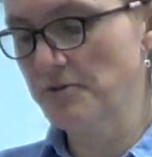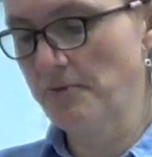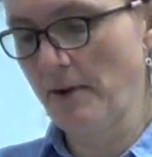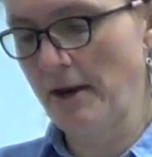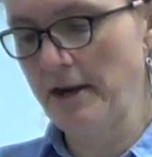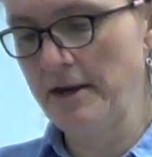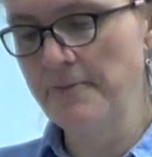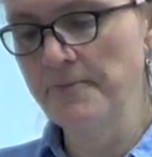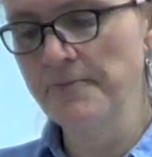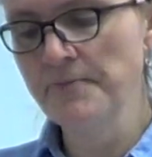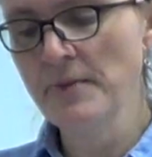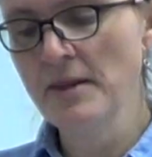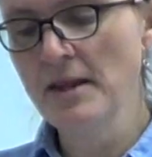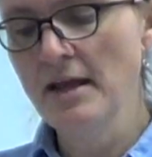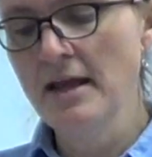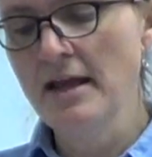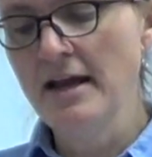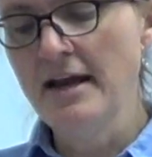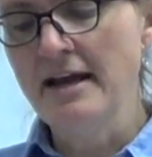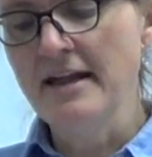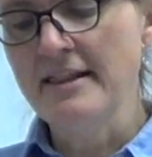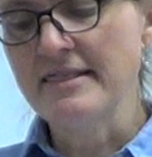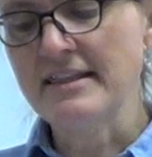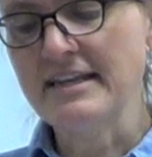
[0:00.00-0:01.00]
right?
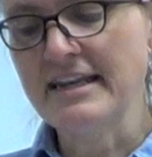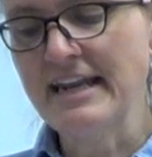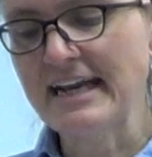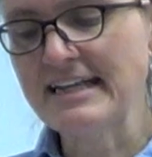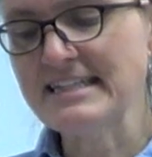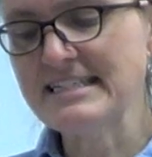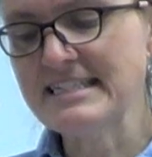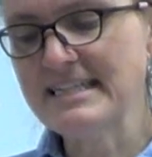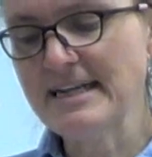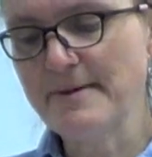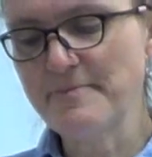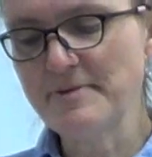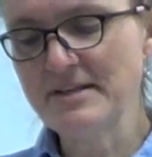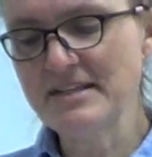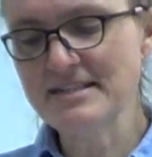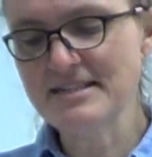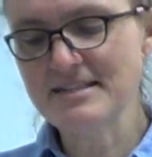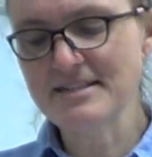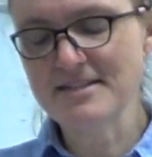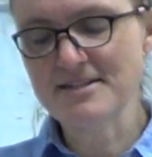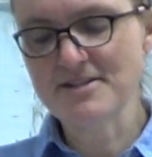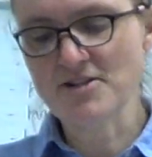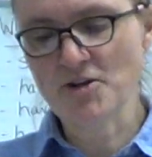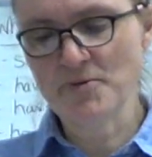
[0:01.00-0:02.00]
The next step is
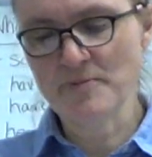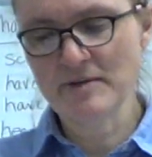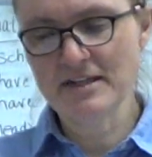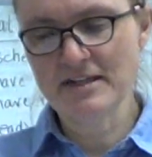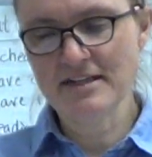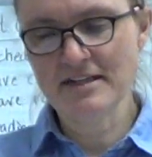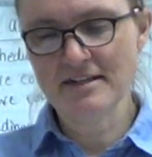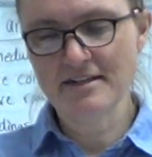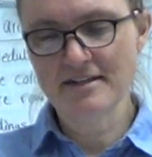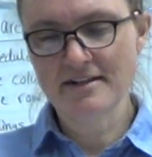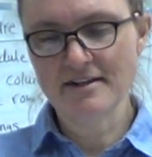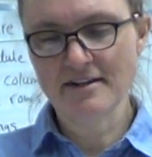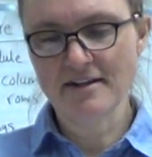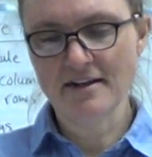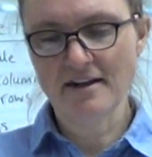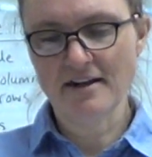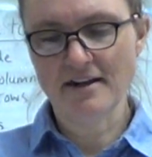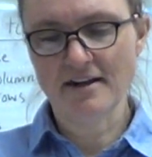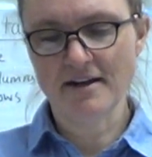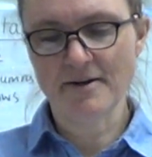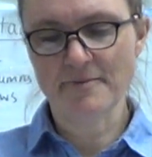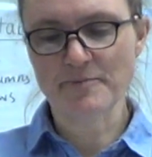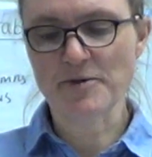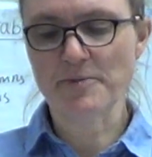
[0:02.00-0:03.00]
determine
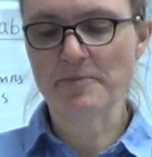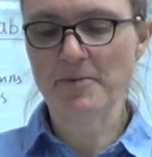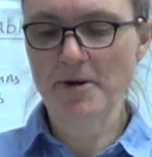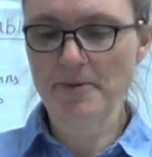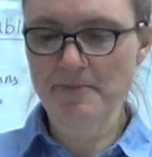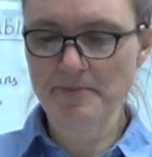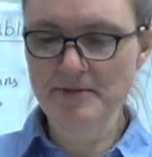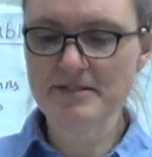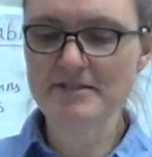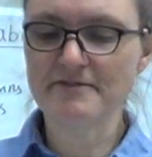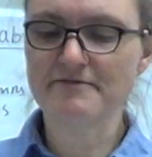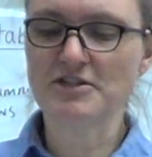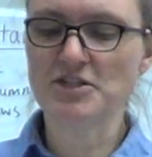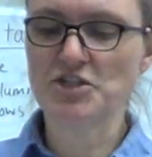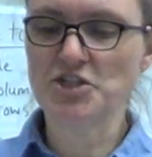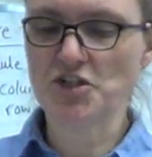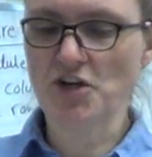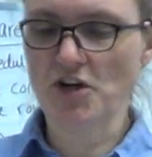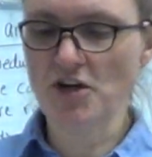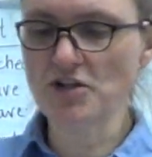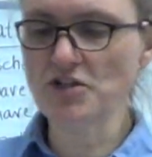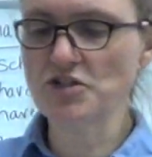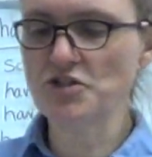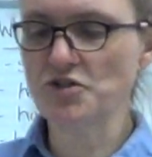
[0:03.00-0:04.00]
the purpose of the chart.